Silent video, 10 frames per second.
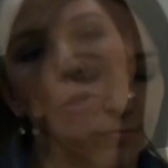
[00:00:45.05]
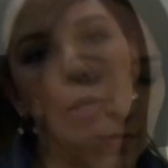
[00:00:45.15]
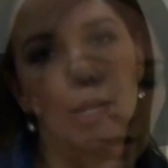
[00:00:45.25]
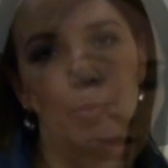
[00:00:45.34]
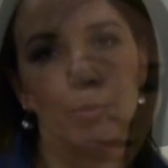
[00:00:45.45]

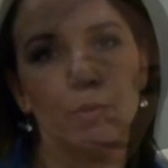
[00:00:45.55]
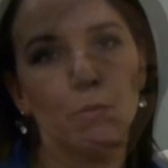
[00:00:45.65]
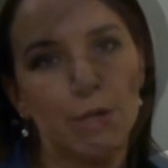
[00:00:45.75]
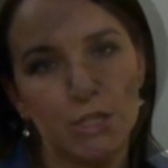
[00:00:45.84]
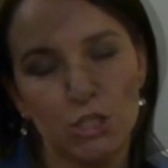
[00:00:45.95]
A couple of
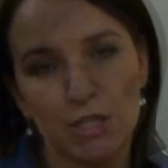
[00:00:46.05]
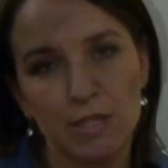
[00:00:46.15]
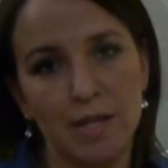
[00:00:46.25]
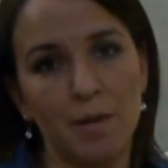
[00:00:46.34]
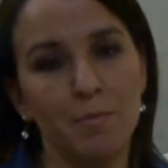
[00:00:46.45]

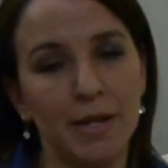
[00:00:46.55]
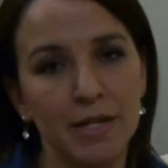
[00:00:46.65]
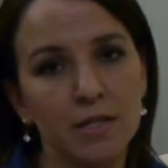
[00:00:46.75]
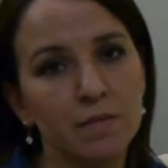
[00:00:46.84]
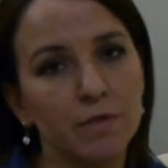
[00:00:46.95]
questions that
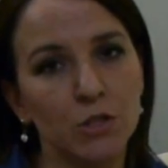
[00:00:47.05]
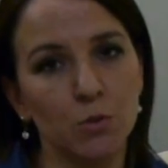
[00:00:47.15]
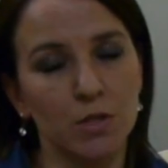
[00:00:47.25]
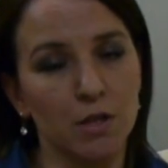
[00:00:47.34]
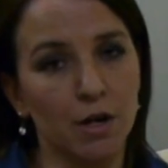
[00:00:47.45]
many
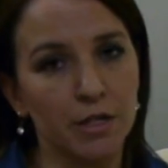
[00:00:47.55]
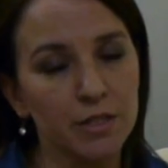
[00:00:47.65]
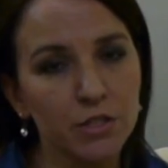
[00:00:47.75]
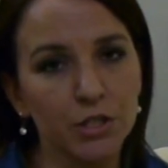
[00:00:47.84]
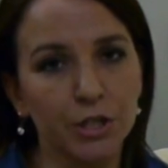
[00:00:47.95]
individuals are
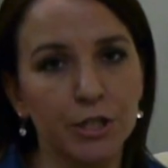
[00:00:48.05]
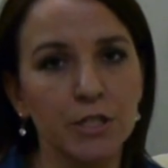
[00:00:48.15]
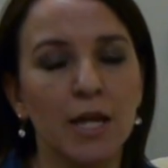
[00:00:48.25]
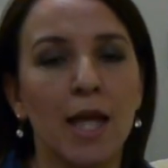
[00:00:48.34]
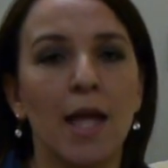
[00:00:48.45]

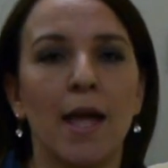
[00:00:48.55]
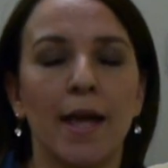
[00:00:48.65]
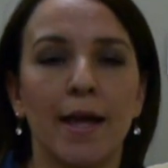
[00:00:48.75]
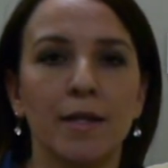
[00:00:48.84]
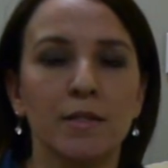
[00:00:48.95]
concerned
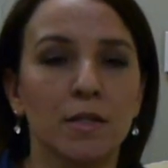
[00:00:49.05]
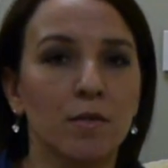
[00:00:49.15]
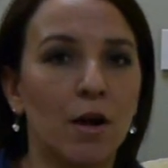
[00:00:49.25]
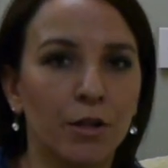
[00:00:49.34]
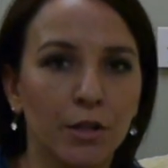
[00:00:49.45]
and
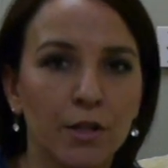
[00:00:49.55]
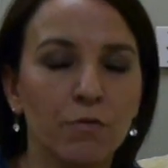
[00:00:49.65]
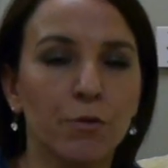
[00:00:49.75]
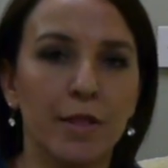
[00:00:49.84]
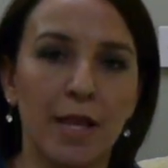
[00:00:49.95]
are
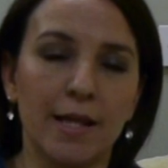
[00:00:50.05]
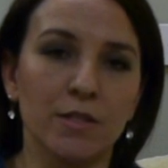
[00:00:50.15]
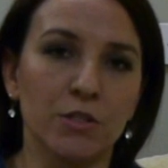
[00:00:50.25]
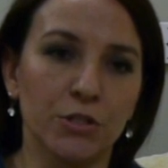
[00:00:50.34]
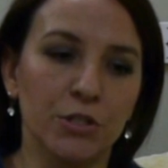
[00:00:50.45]
looking for the
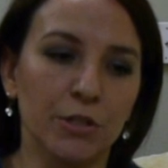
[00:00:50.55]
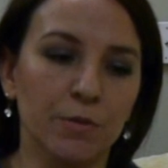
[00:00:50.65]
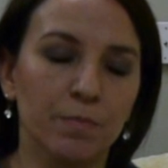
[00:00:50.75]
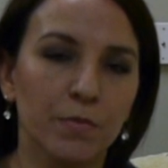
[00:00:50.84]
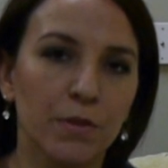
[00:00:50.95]
answers to.
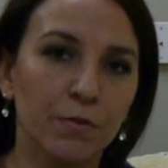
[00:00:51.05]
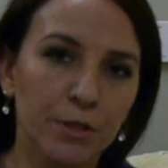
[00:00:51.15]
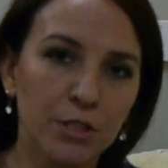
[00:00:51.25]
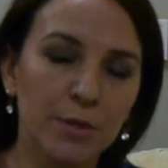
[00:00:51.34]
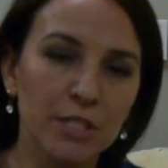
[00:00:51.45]
The
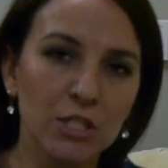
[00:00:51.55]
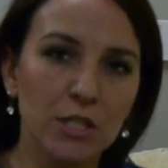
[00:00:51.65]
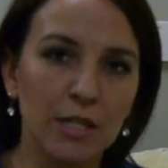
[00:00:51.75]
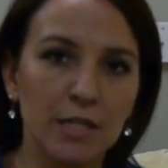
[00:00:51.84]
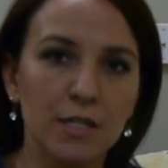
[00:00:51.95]
first
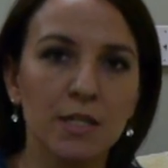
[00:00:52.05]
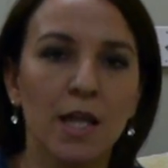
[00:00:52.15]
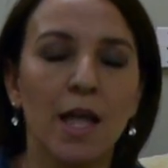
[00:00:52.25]
question is,